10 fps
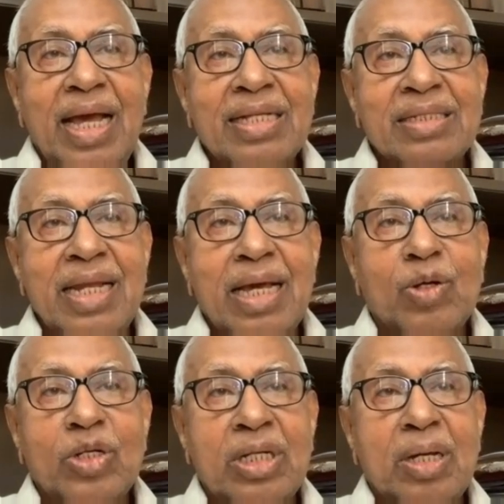is in a
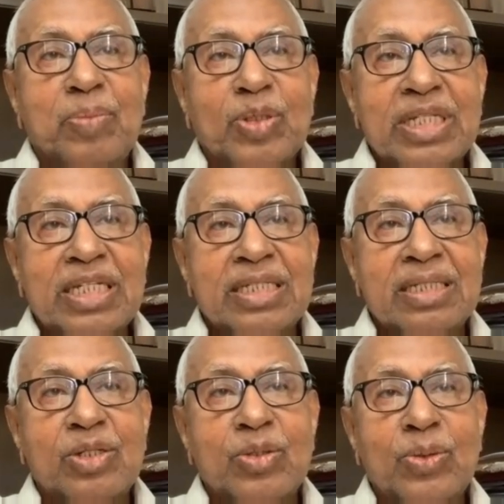good
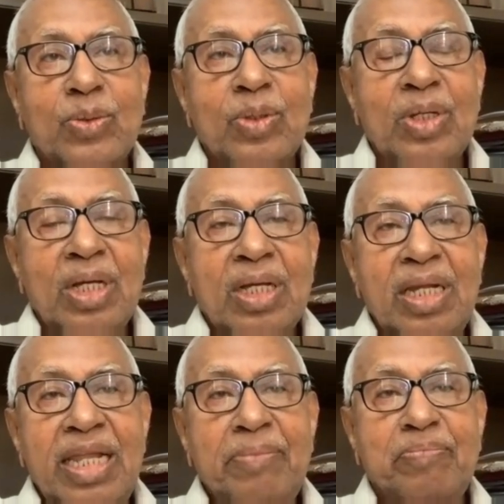position to
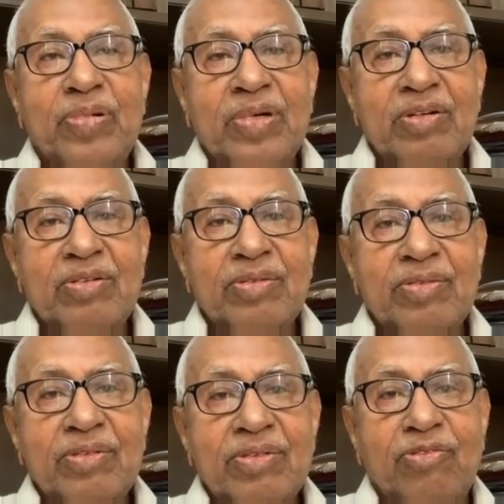leap
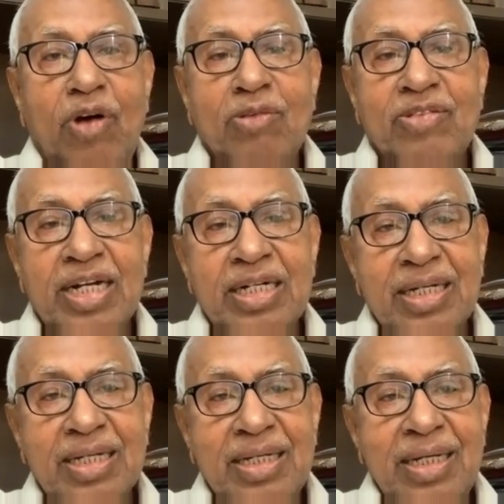forward
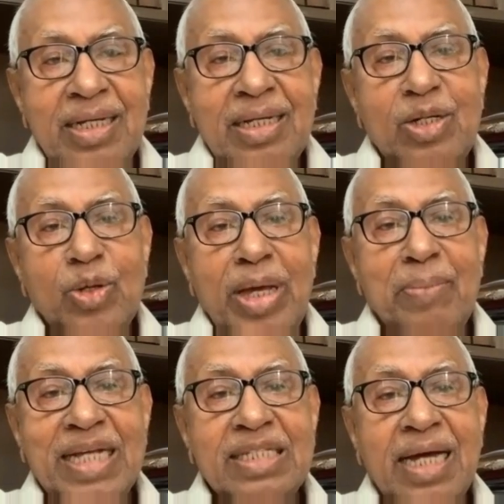to a
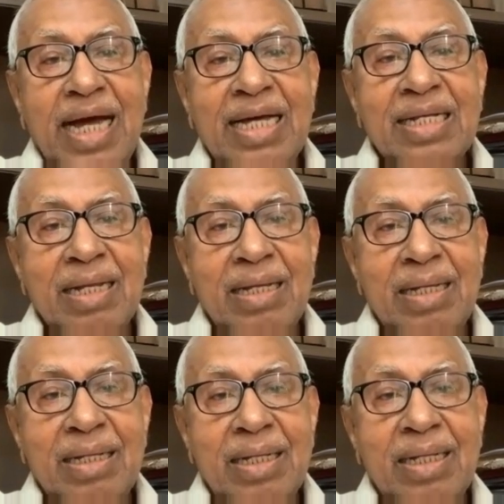much higher
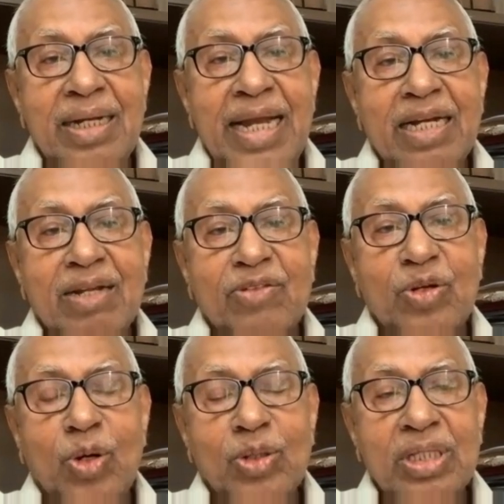rate of
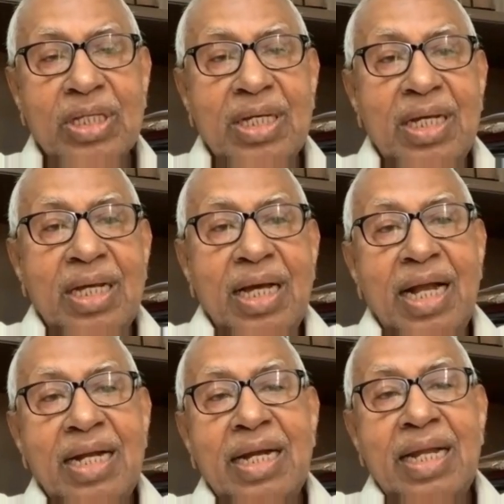growth
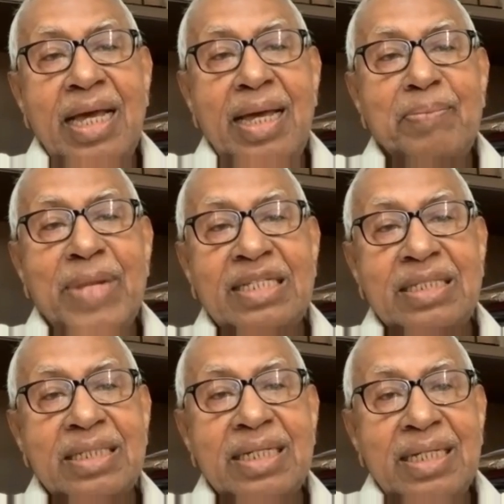and a
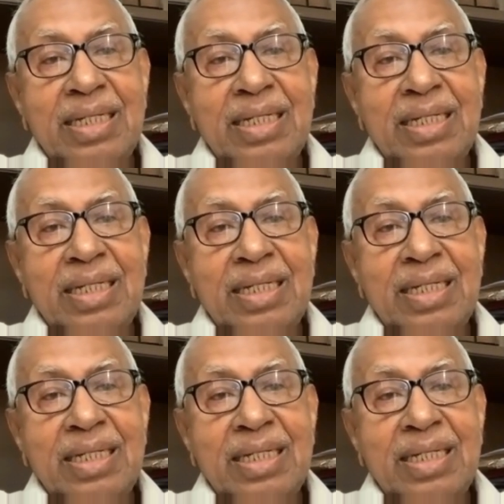much